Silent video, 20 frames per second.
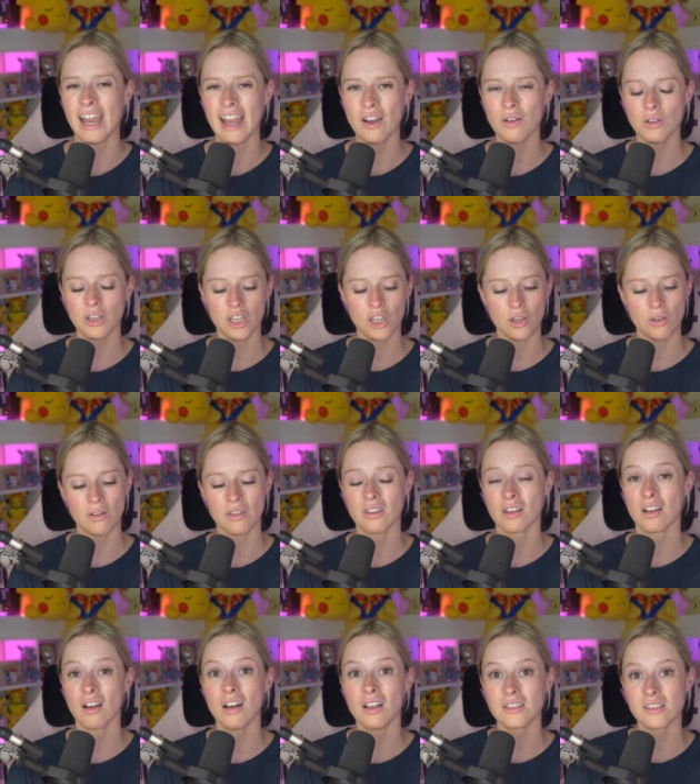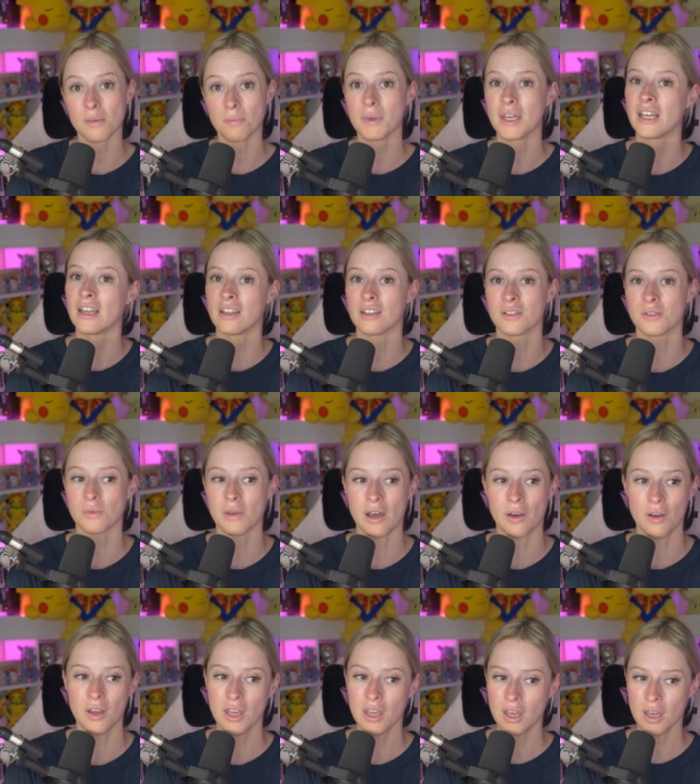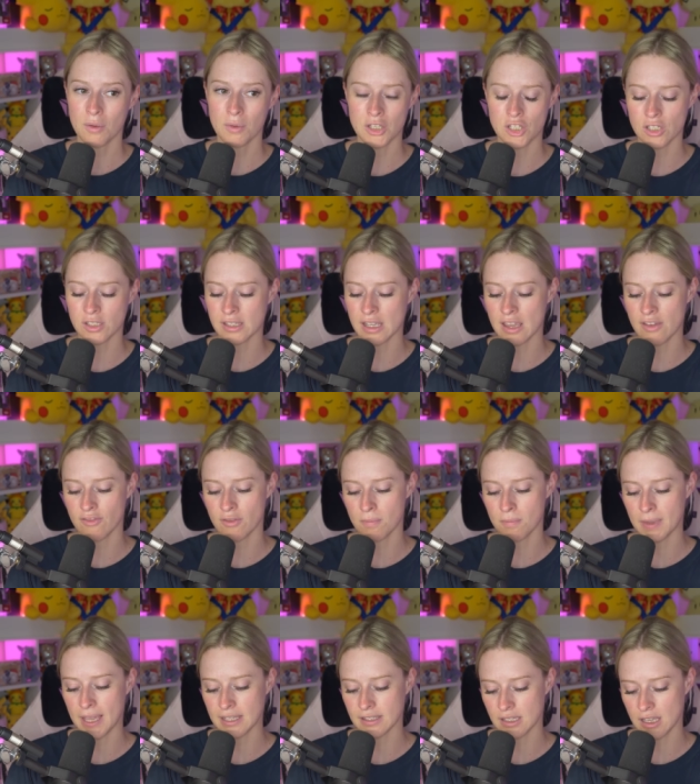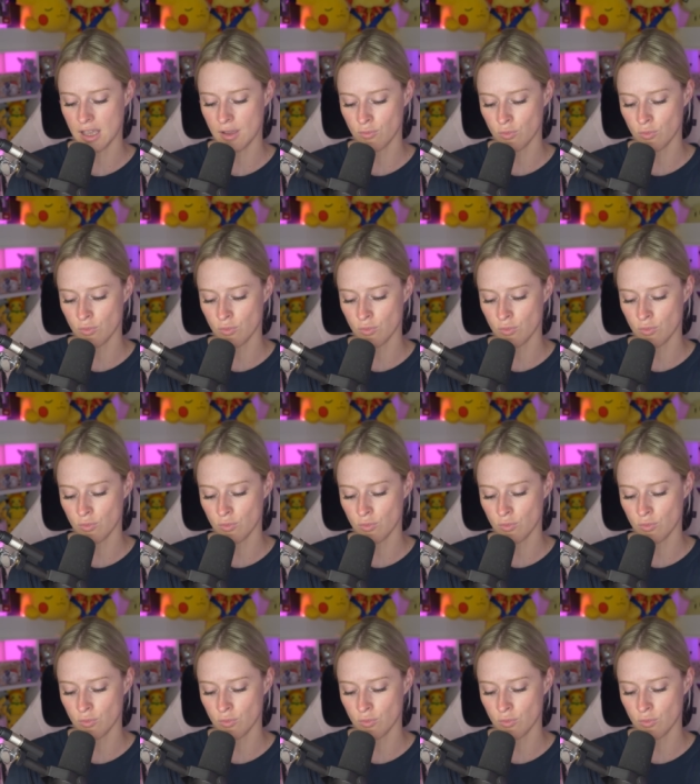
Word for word: How cute. And the cards are pink as well, which is even better.